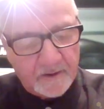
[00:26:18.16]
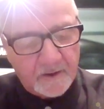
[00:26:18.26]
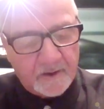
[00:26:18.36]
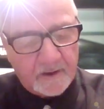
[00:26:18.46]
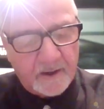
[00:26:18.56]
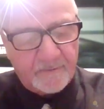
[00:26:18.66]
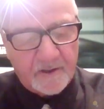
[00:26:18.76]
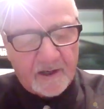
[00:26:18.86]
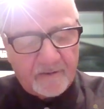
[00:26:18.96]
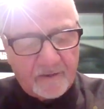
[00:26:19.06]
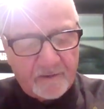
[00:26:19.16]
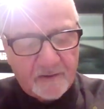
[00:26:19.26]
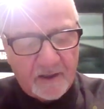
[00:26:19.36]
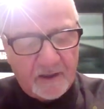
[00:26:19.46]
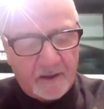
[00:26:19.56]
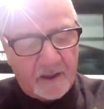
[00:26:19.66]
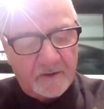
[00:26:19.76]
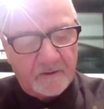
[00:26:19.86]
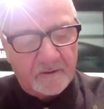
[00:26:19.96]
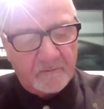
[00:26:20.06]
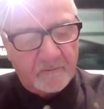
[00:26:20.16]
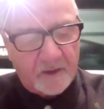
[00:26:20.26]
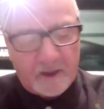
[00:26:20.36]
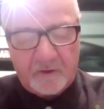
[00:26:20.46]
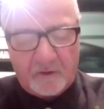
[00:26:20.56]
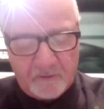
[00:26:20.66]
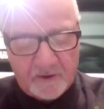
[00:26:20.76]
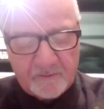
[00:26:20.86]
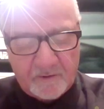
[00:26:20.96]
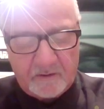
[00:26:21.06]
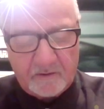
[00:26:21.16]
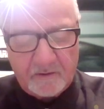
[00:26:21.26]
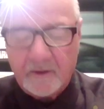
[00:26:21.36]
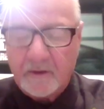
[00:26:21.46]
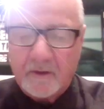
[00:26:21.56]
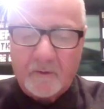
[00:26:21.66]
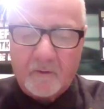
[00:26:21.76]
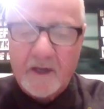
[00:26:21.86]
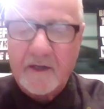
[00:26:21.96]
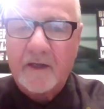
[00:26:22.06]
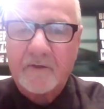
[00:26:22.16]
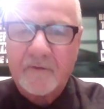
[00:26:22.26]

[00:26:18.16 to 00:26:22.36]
If you have everything and you're miserable, why not try